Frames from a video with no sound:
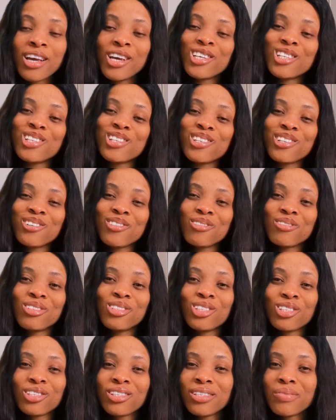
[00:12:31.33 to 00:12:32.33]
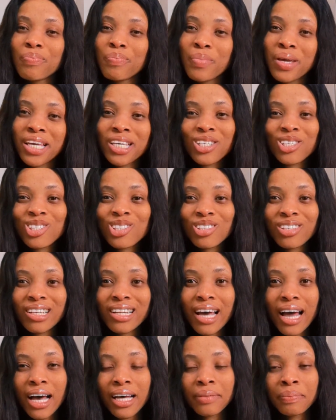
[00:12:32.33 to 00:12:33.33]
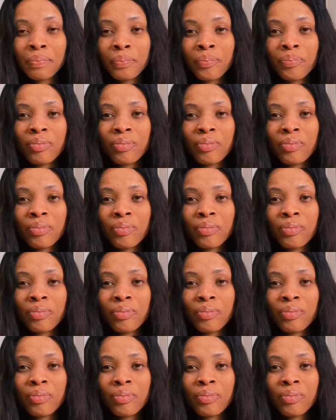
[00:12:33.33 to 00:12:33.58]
So just make sure that